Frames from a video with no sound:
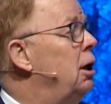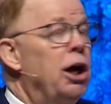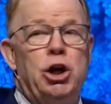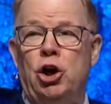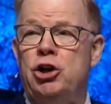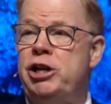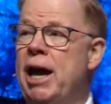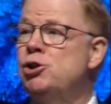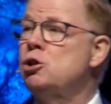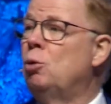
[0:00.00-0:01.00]
Your
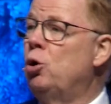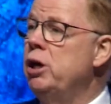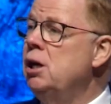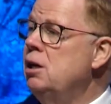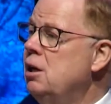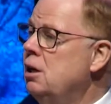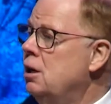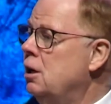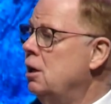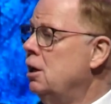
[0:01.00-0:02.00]
testimony
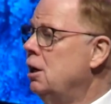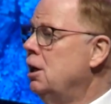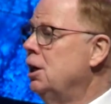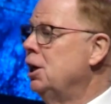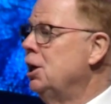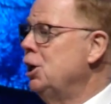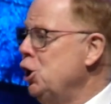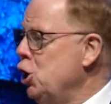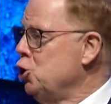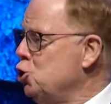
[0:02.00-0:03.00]

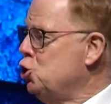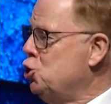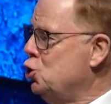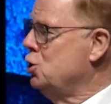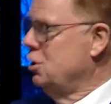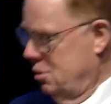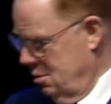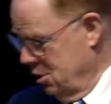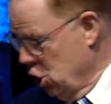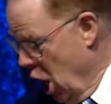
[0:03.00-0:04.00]
is
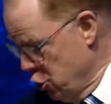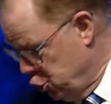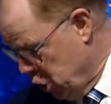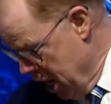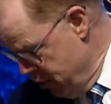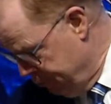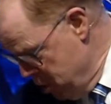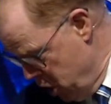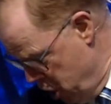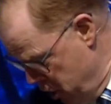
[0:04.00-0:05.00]
God saved
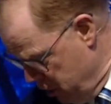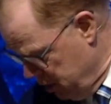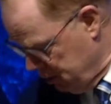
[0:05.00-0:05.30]
me here.